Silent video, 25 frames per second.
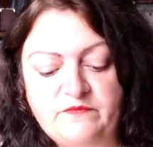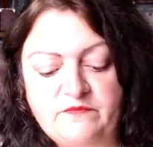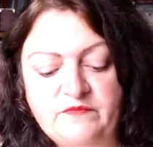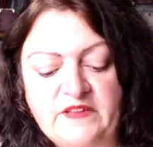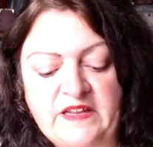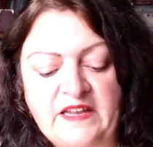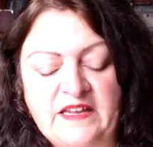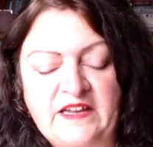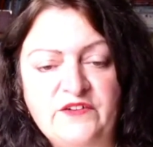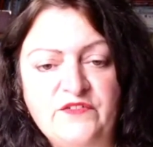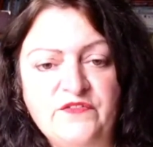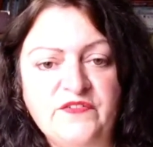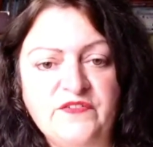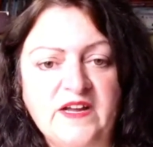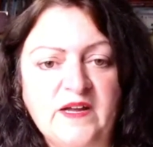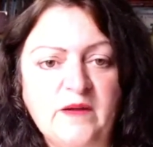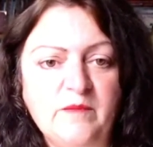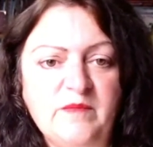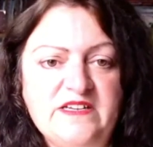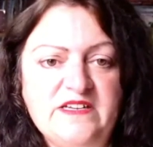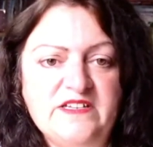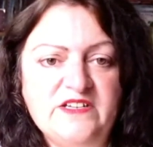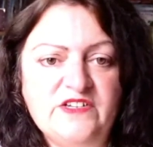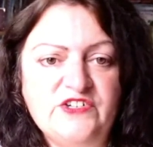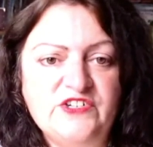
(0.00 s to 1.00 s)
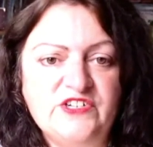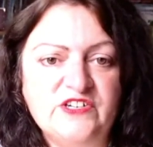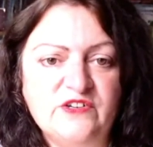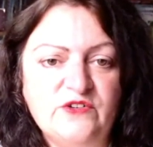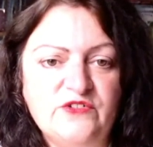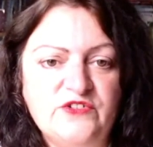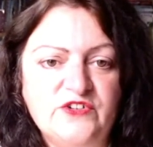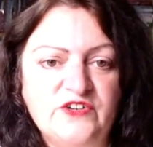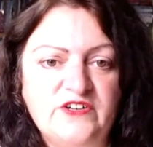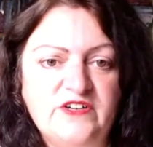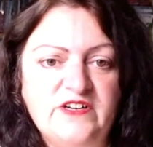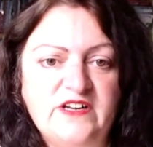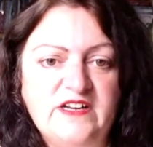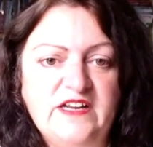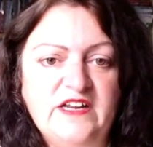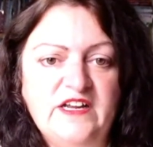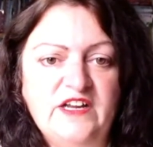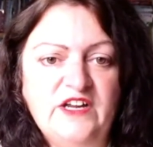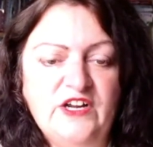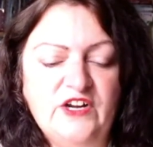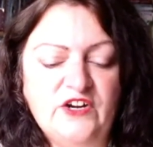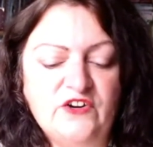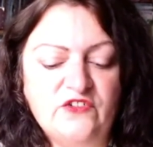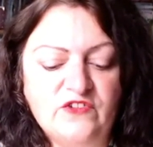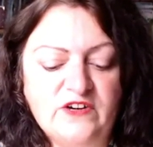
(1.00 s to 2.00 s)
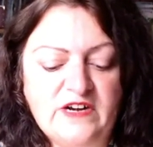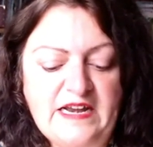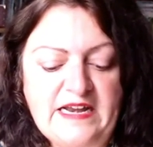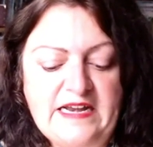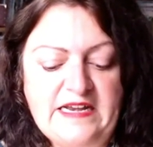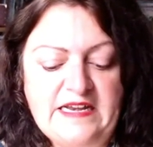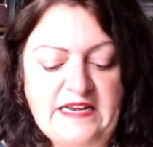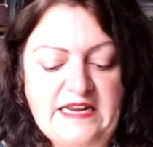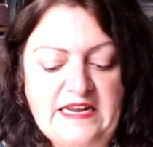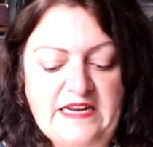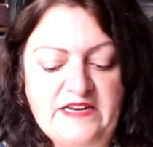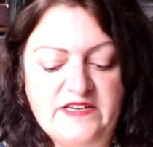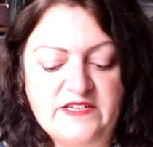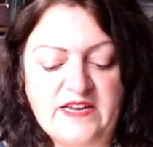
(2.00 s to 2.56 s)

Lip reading: And families and children really need